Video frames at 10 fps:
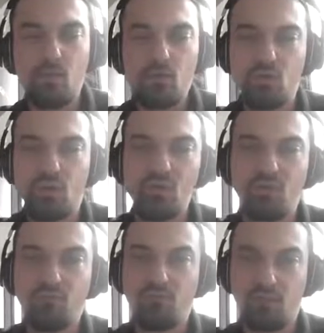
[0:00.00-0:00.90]

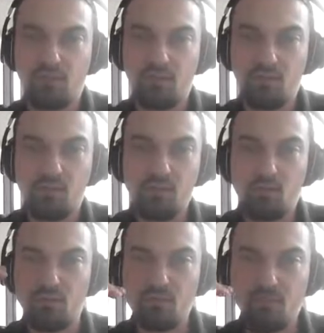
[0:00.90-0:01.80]
searching for the
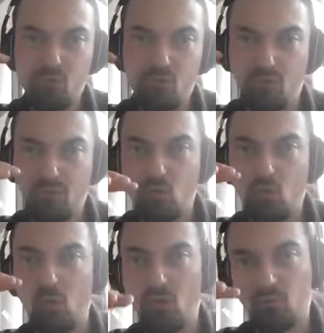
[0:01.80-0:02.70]
conceptual
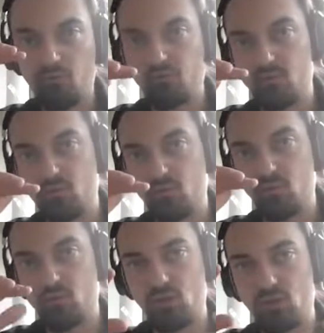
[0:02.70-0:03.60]
core of the
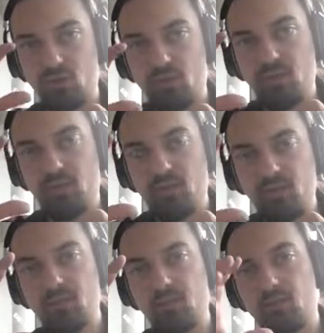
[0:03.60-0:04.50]
solution
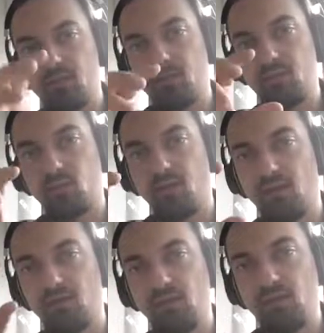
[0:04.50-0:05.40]
in the
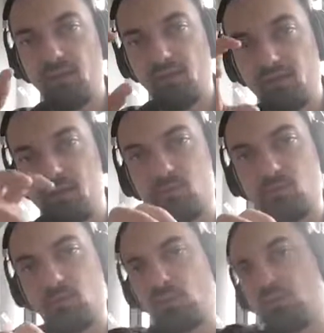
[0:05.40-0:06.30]
graph. And this is
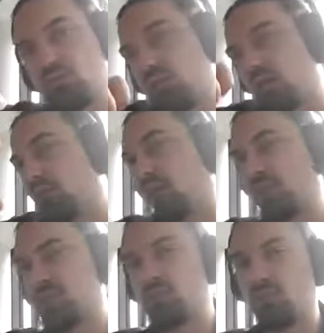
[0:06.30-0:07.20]
what we try to
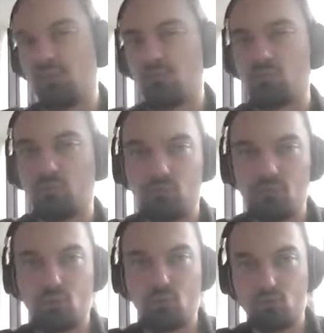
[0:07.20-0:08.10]
extract from the
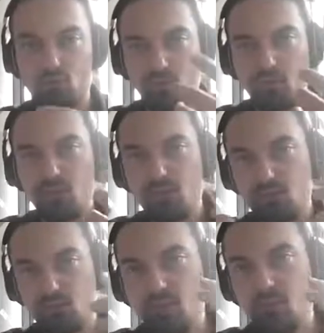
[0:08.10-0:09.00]
solution.
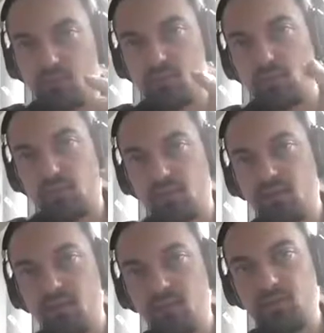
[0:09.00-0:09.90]
Try to extract
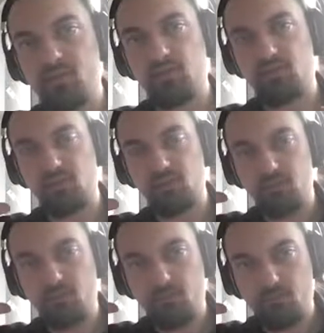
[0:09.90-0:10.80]

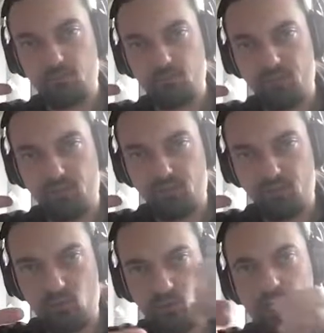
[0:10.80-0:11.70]
basically
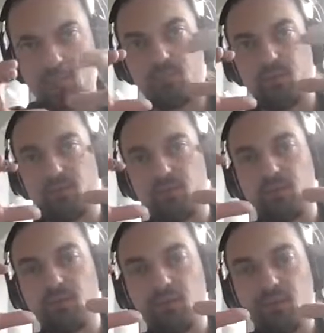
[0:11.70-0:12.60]
the concept that
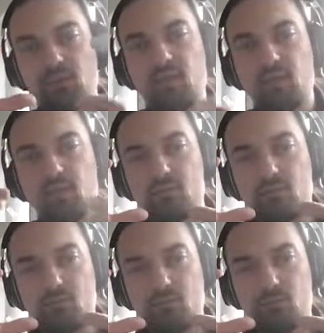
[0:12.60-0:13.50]

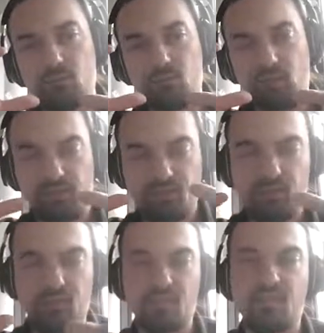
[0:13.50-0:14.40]
leads and
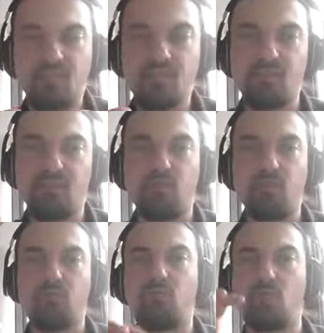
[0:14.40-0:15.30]
that is
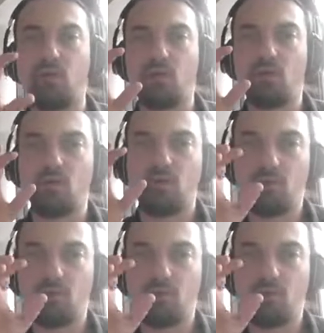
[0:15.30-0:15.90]
necessary for